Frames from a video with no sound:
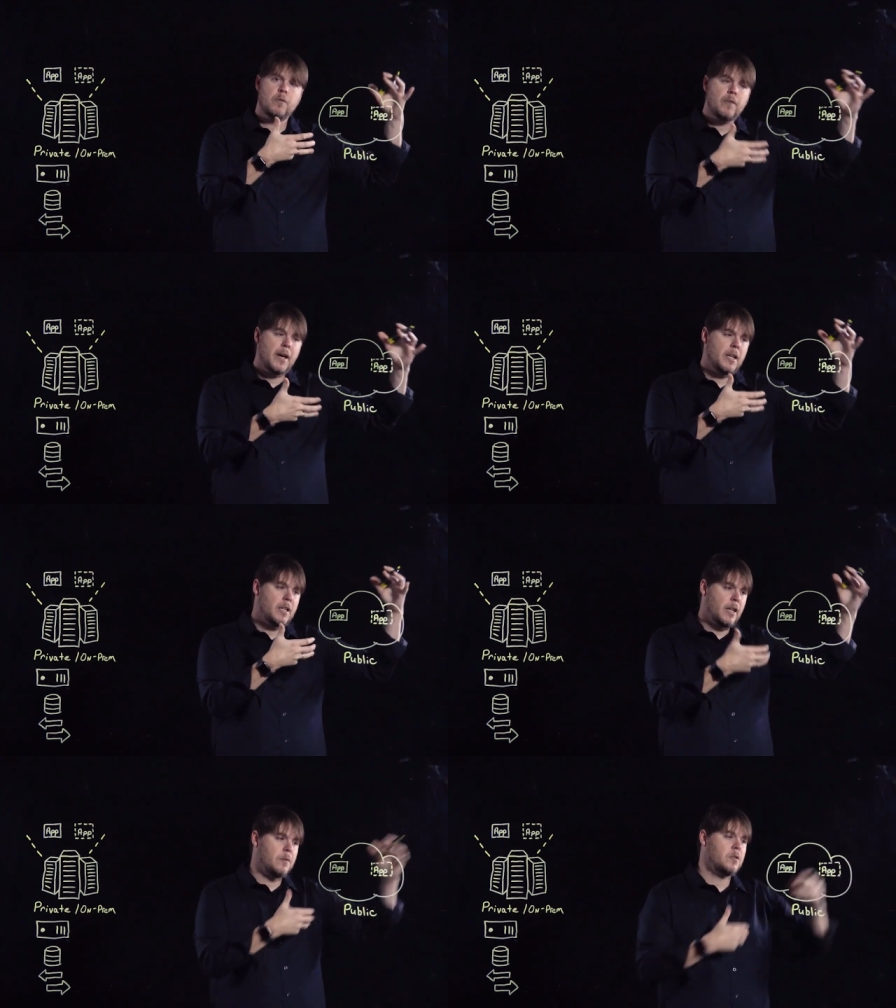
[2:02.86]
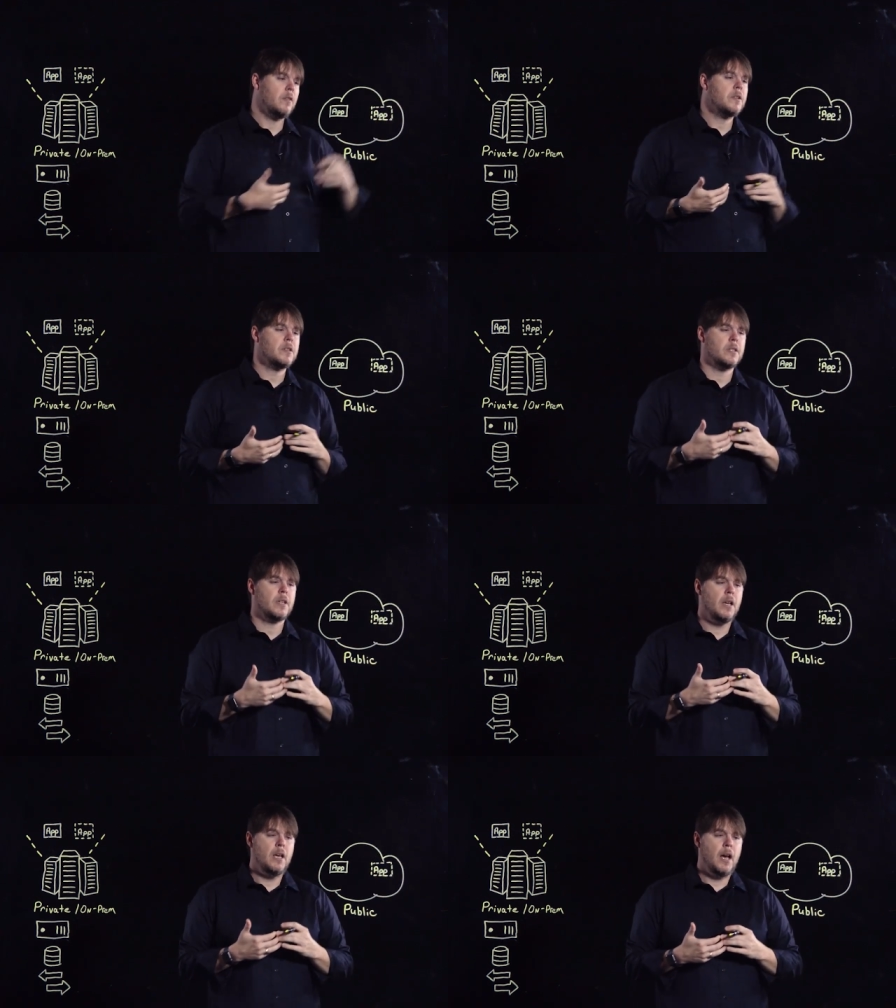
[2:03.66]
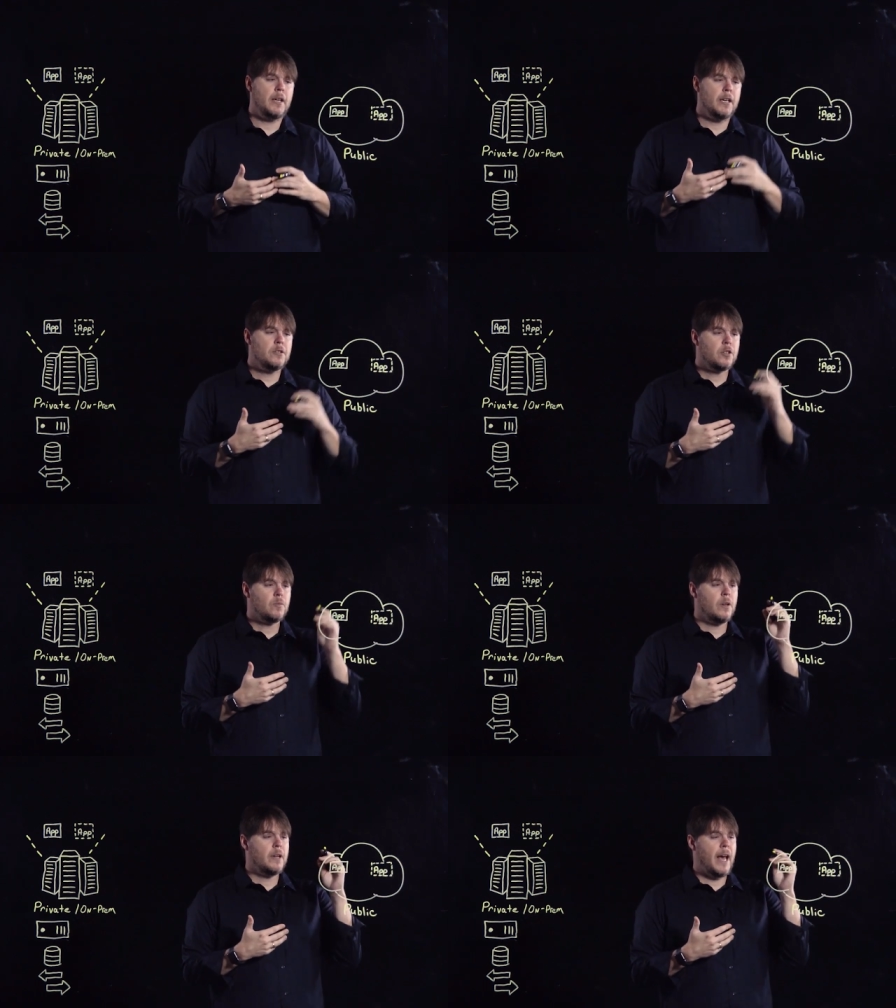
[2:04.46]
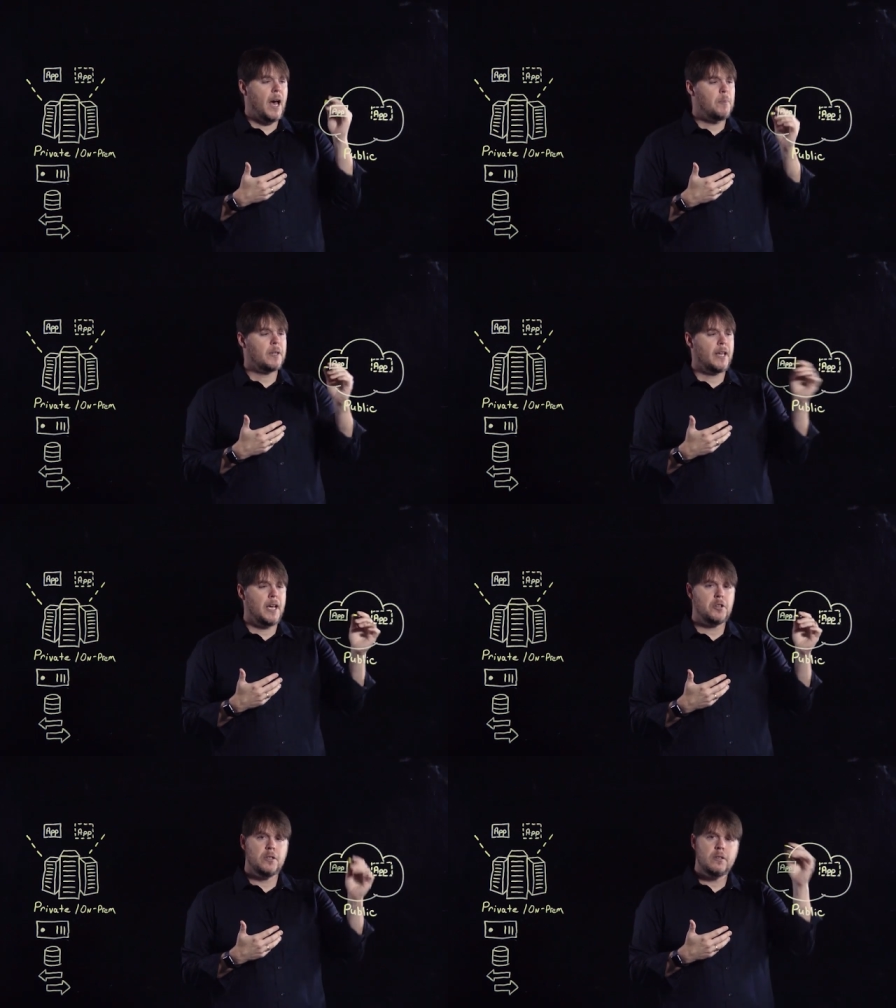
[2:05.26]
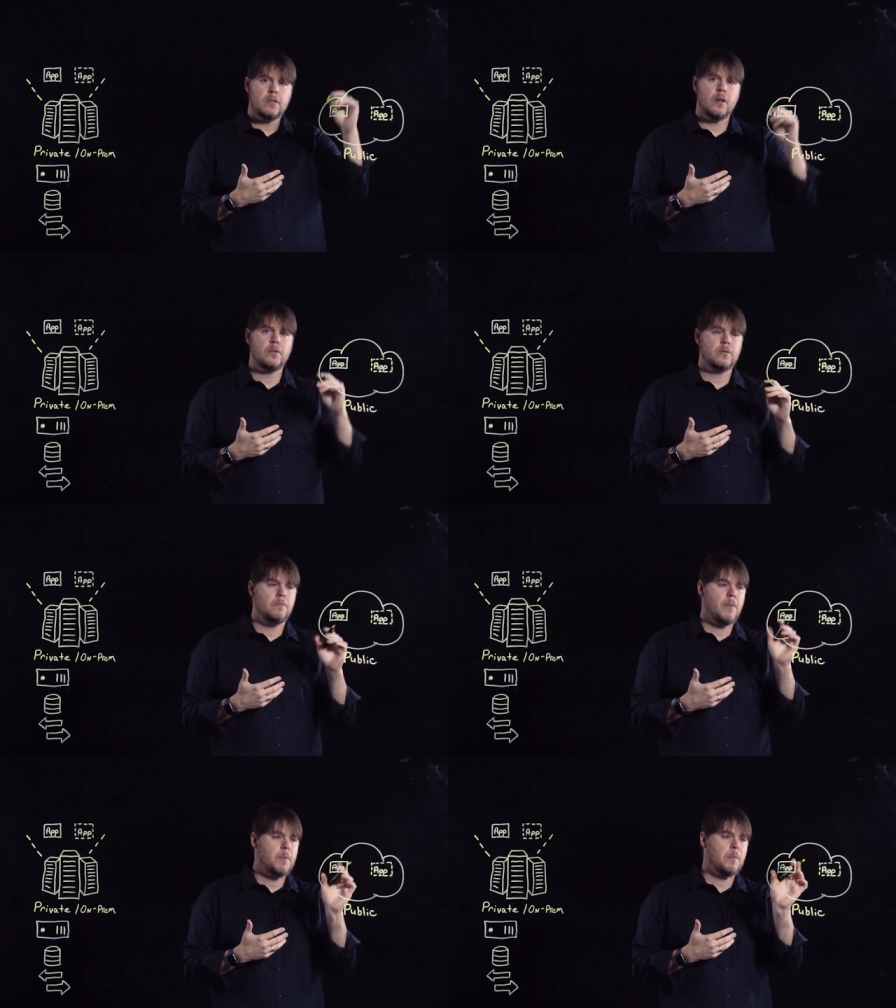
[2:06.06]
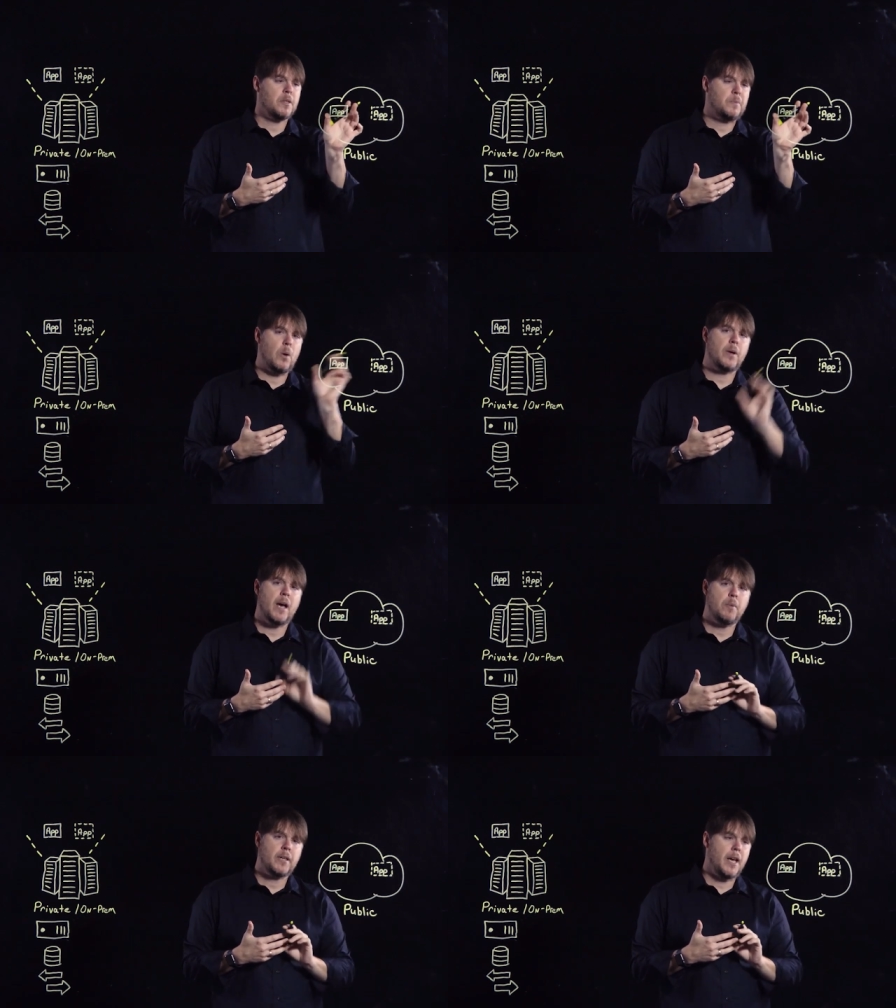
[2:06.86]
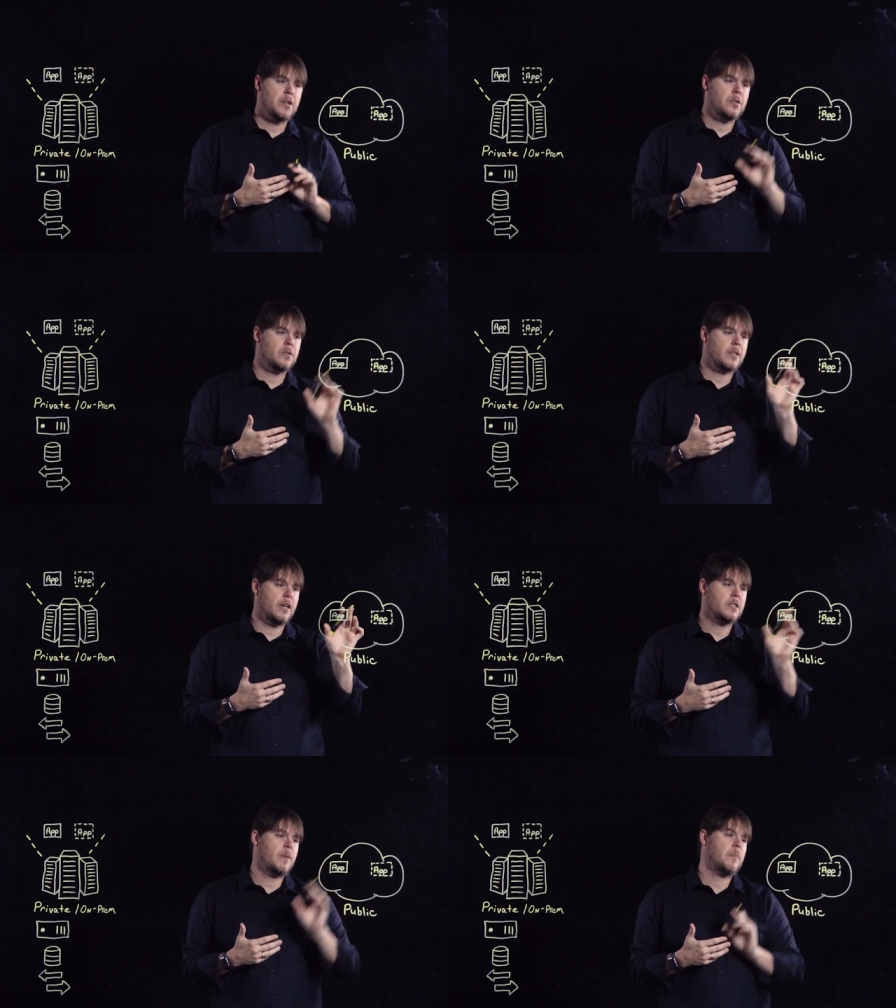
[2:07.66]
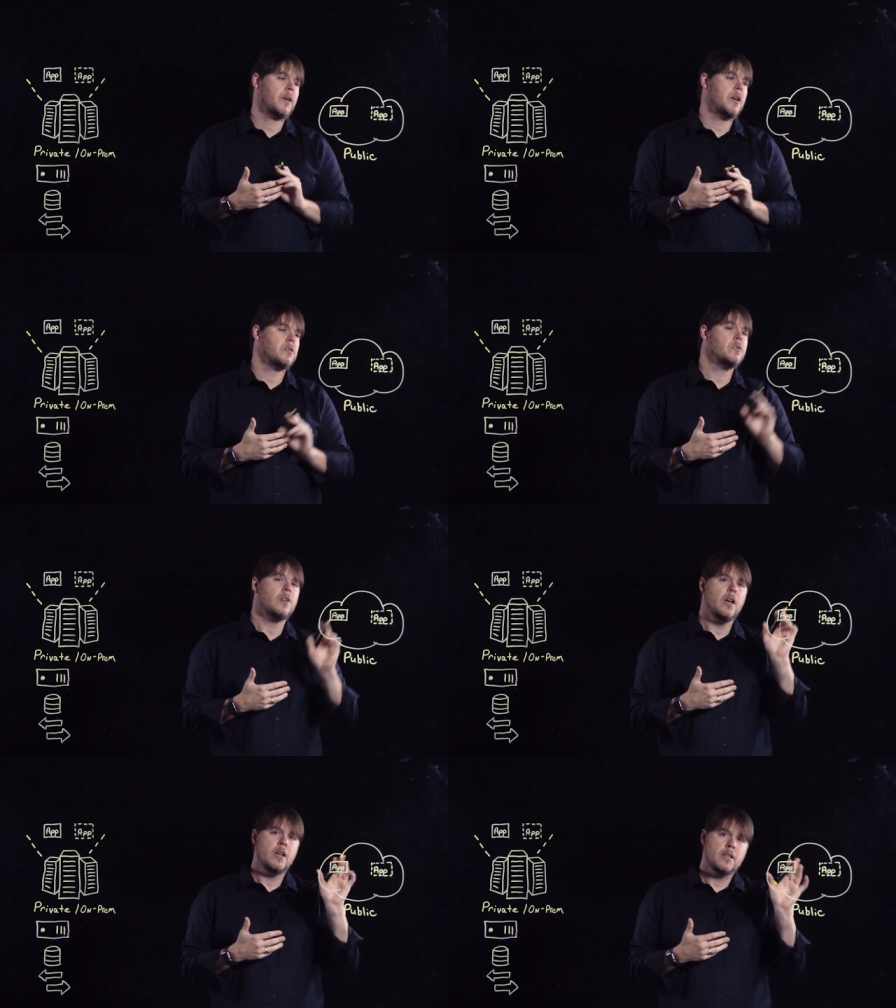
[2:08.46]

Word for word: providing cloud services. Again, to run applications, those maybe bespoke applications, custom applications,